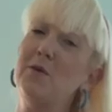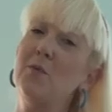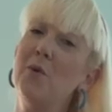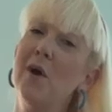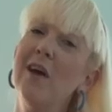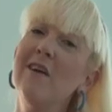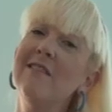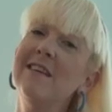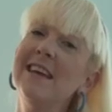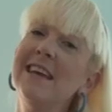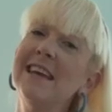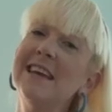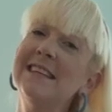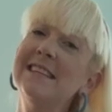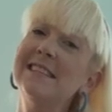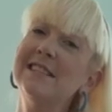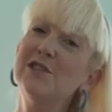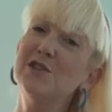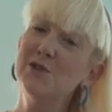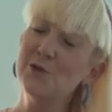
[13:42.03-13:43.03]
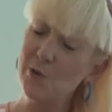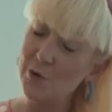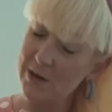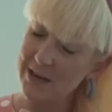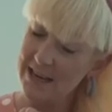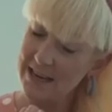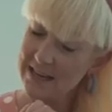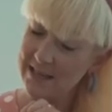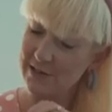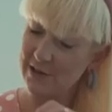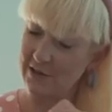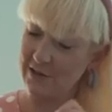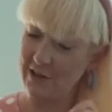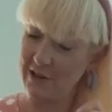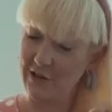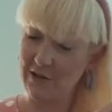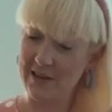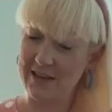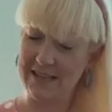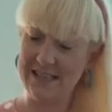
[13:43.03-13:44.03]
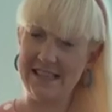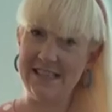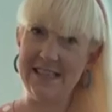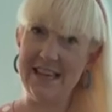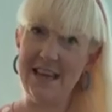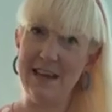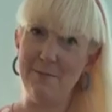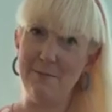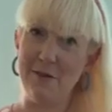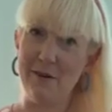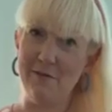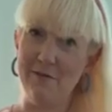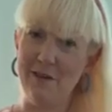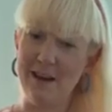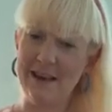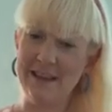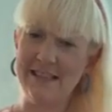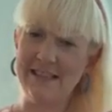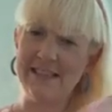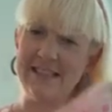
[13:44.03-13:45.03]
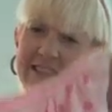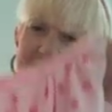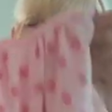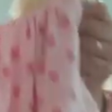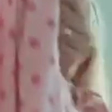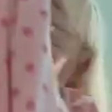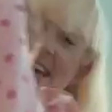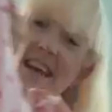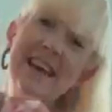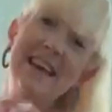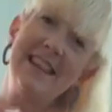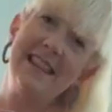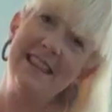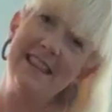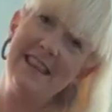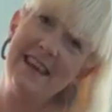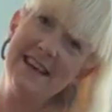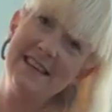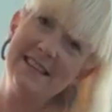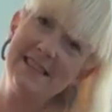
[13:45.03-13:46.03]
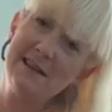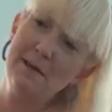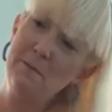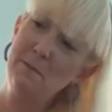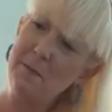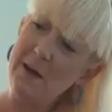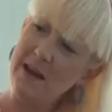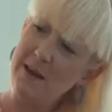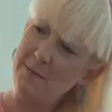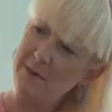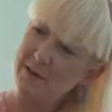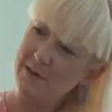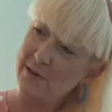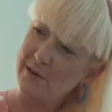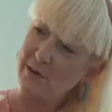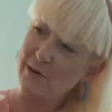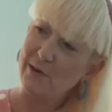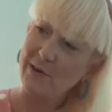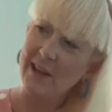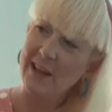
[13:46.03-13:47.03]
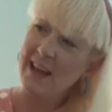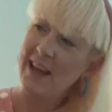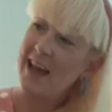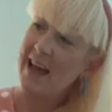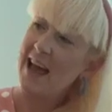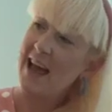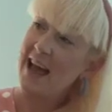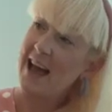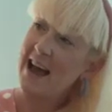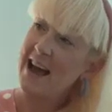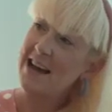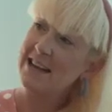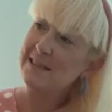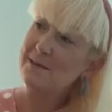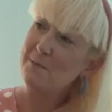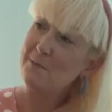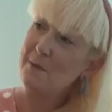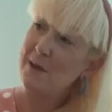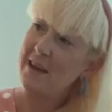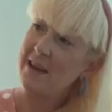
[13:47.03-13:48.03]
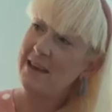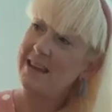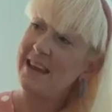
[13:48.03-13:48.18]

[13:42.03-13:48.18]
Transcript: wearing it shortly so that you can see it, my friends. This baby doll has been